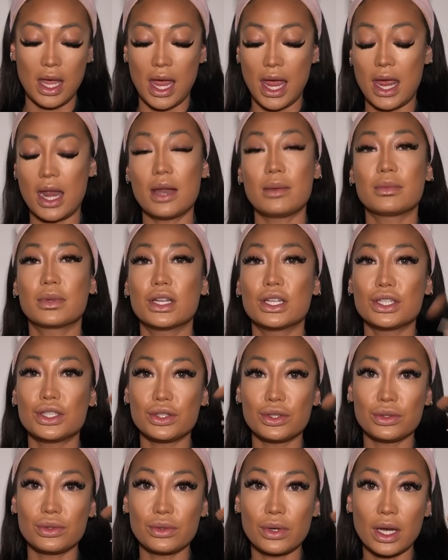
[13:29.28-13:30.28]
And I'm going to
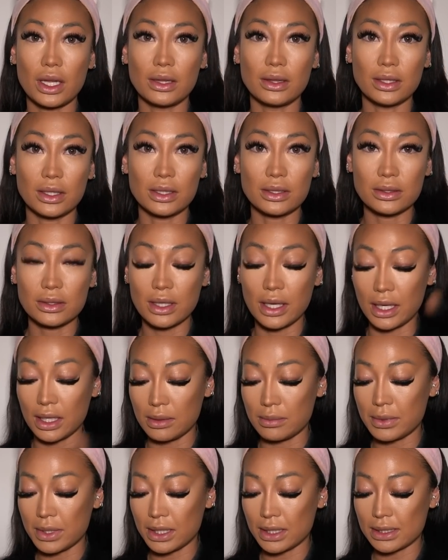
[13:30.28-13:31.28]
do a little
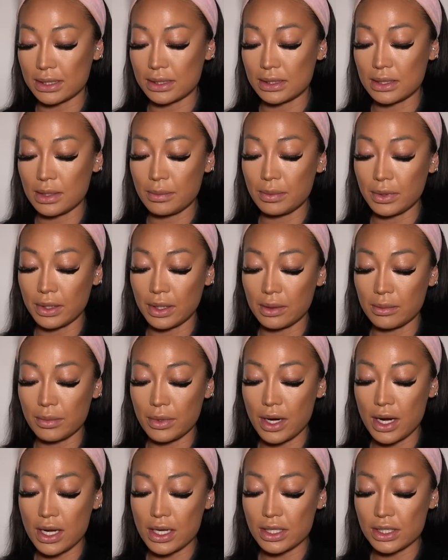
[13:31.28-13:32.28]
itty-bitty stippling
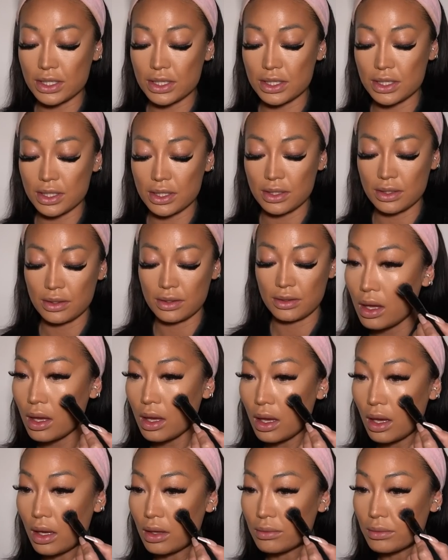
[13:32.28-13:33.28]
brush.
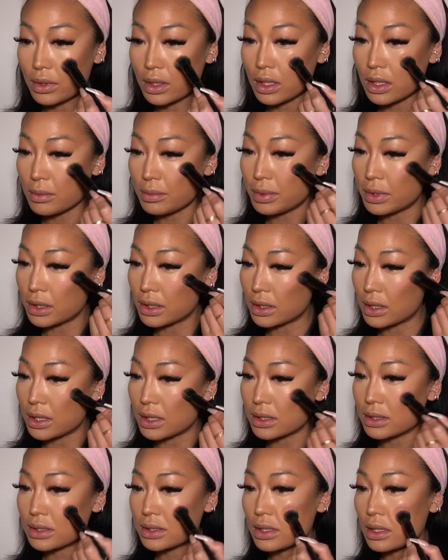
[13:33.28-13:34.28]
And we're going to put
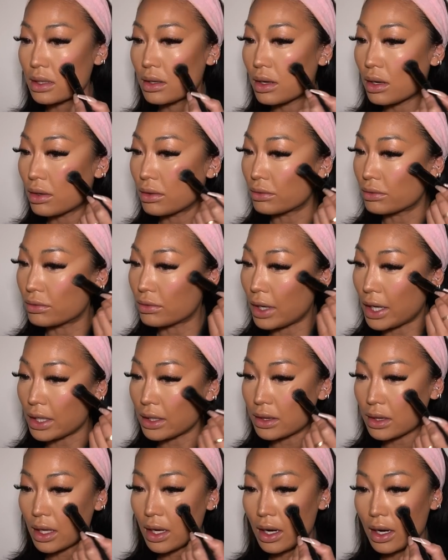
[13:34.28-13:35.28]
this
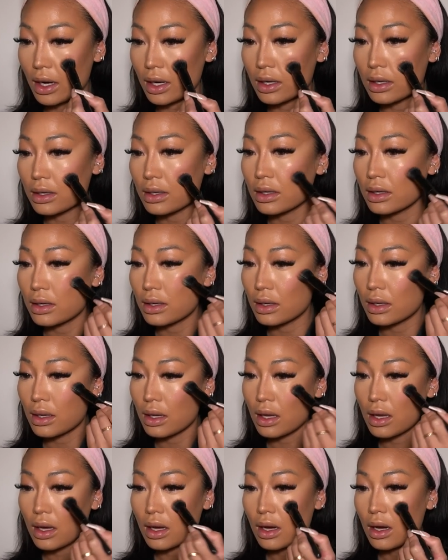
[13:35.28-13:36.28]
right there.
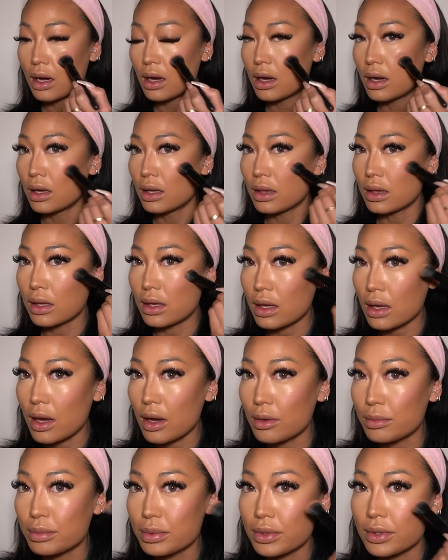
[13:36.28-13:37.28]
Look at
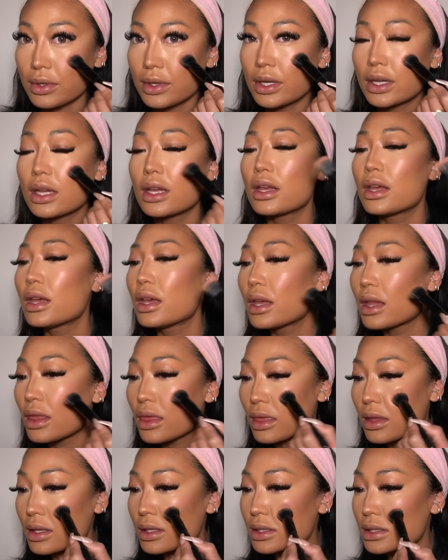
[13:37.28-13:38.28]
how
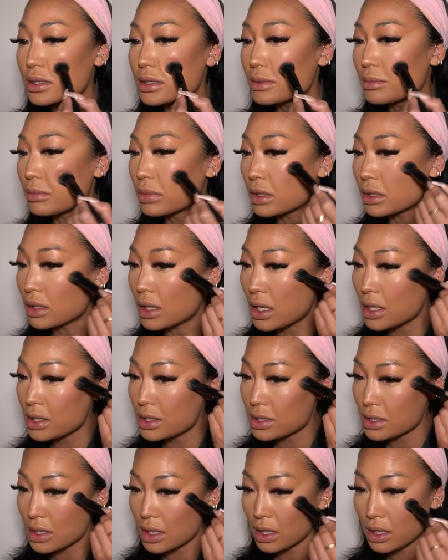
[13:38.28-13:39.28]
pretty this
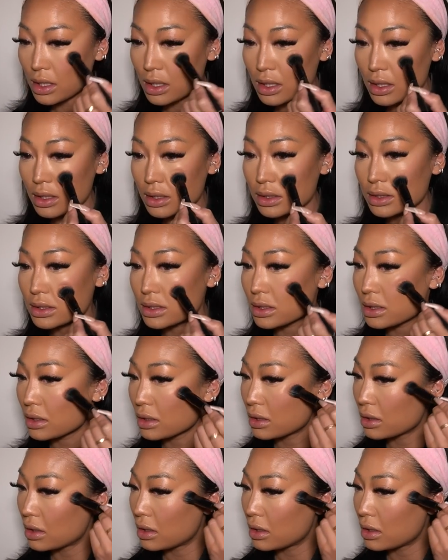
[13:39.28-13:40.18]
blush is.